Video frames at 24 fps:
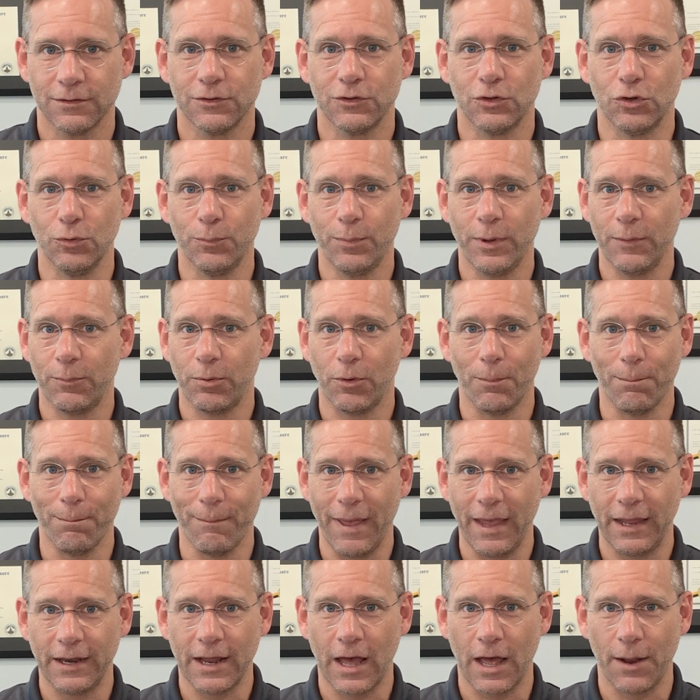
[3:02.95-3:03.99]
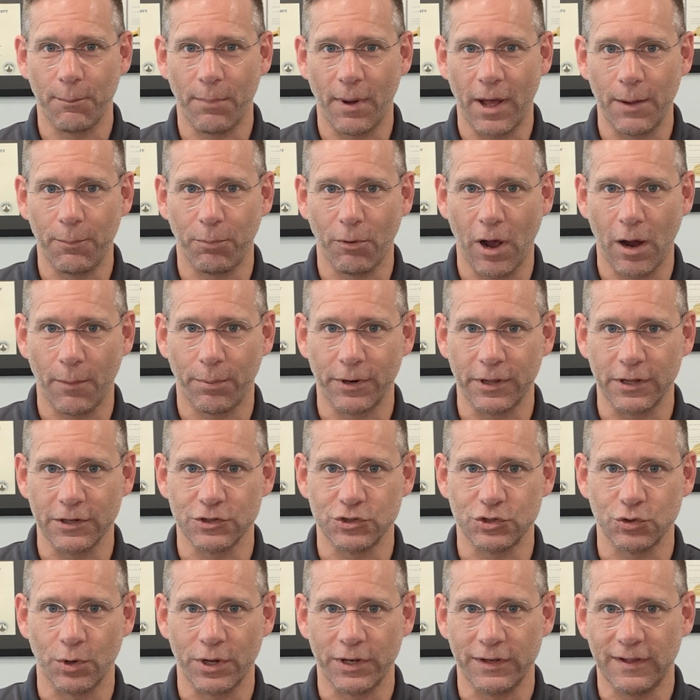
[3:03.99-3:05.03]
Two people may not buy property
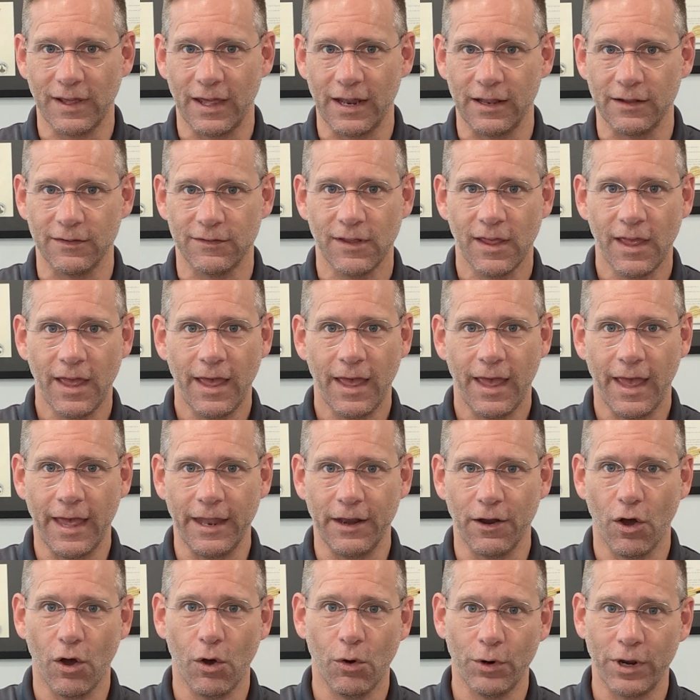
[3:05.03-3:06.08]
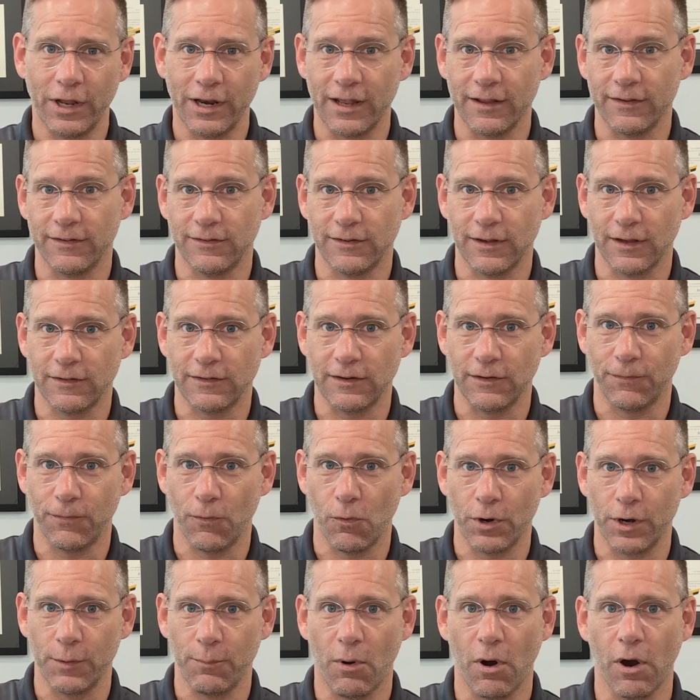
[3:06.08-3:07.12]
as joint tenants and own it as
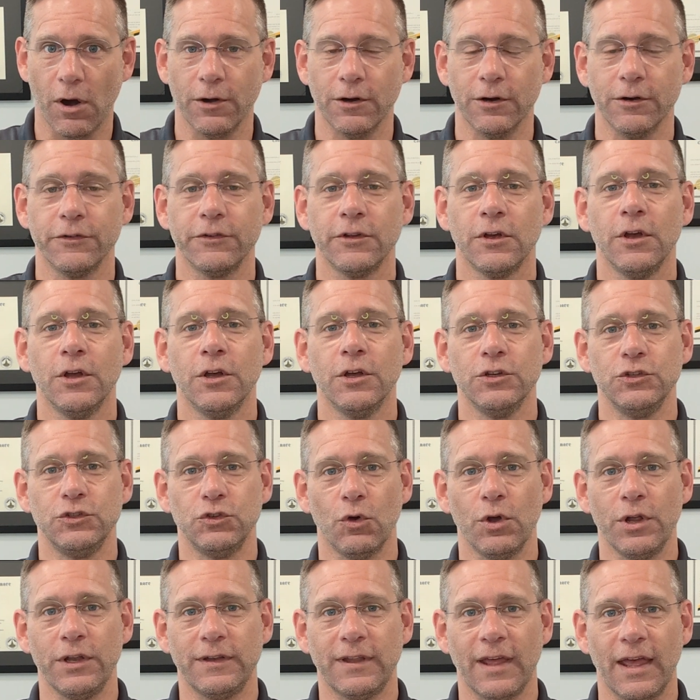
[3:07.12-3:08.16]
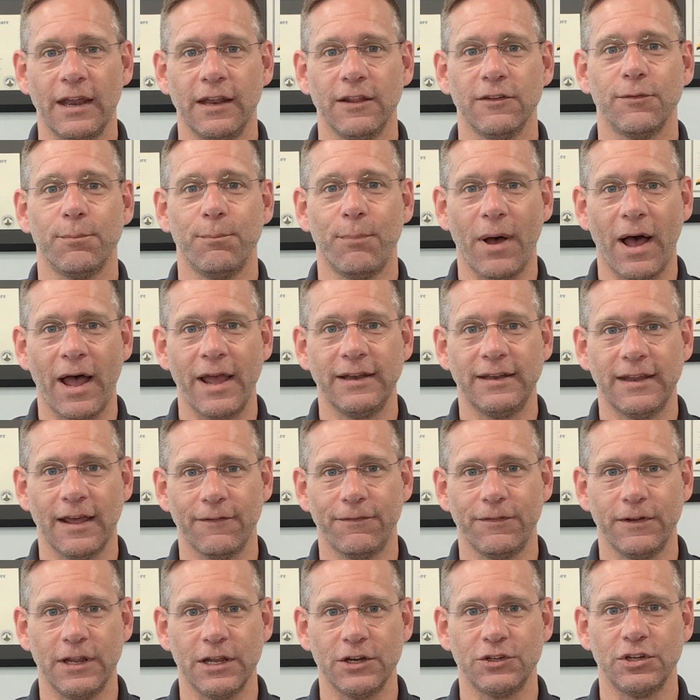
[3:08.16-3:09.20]
60-40 partners. Joint tenants by
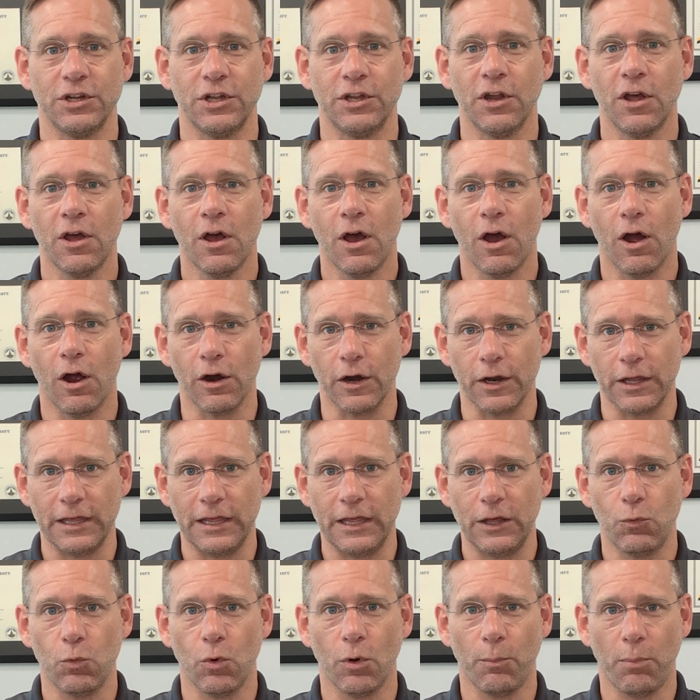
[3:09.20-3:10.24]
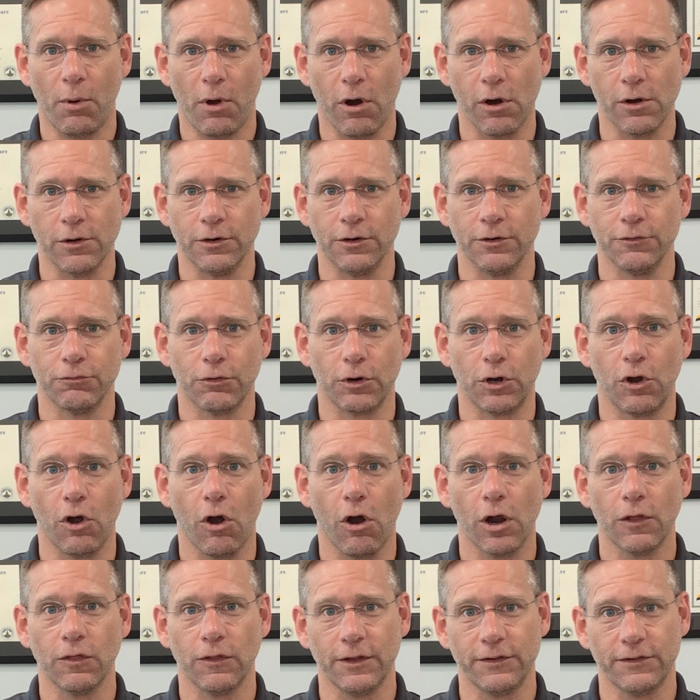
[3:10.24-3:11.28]
definition are equal partners
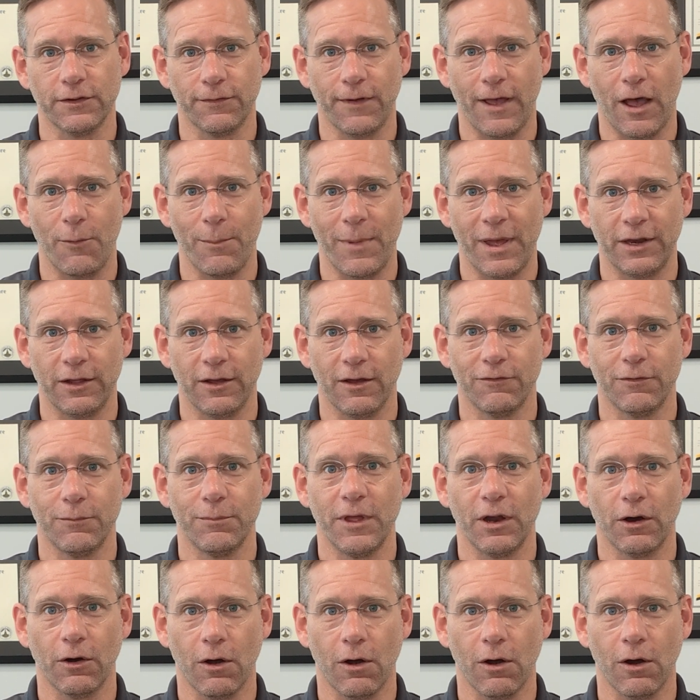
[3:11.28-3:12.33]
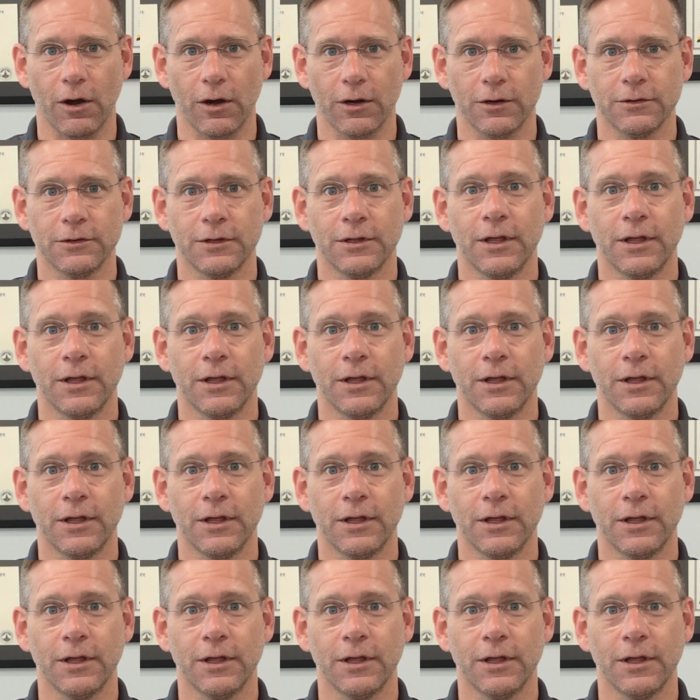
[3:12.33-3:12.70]
regardless of how many of them there are.